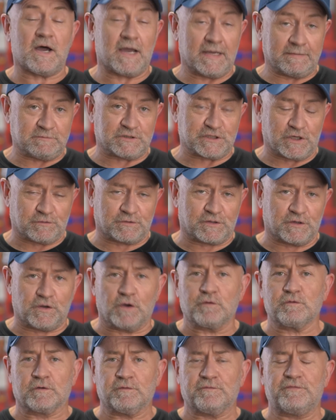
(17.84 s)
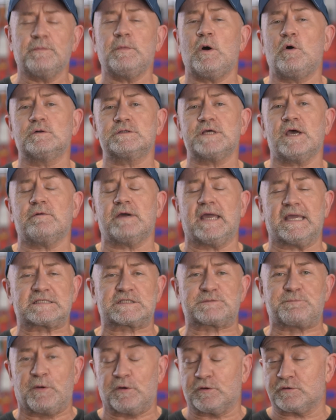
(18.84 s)
I'm John Cadogan from
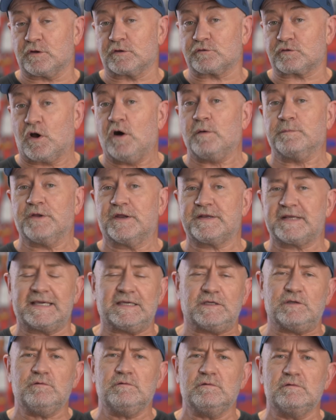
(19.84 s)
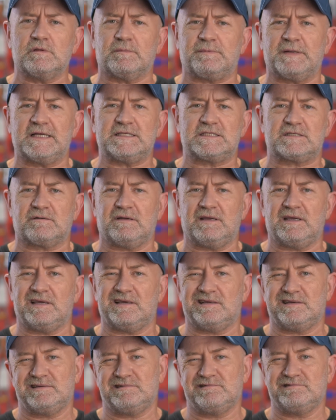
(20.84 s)
AutoExpert.com.au, the place where
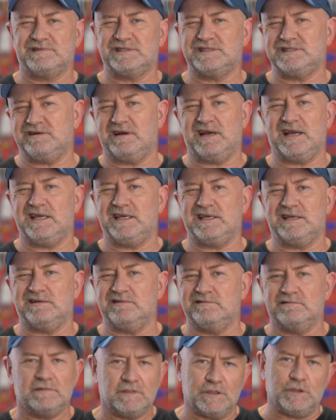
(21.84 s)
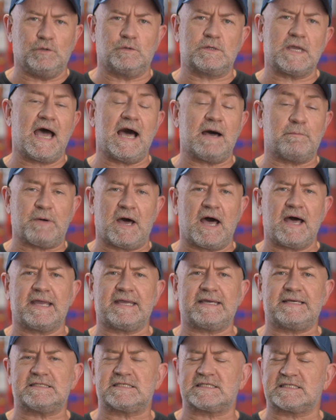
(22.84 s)
Australian new car
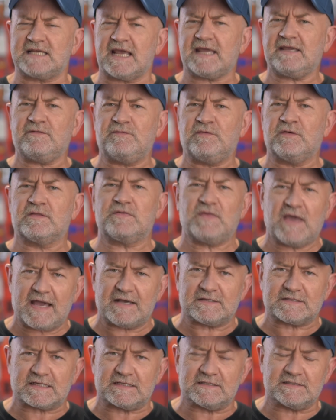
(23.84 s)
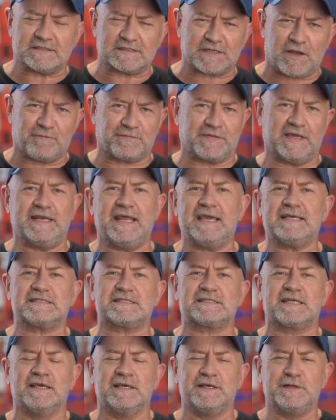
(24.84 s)
buyers save thousands off their
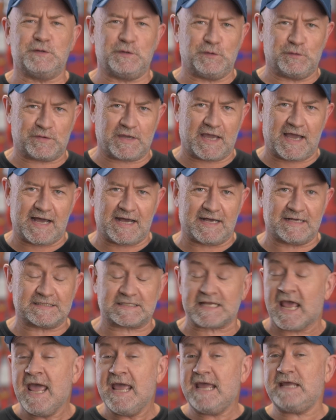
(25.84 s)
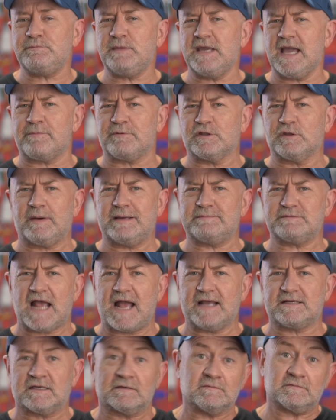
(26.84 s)
next new cars. Hit me up on the
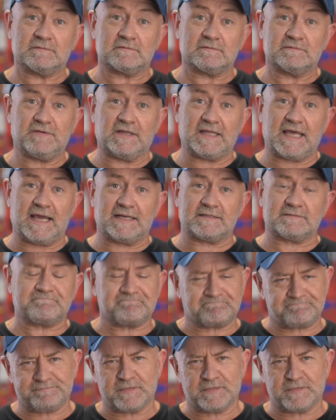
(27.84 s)
website for that.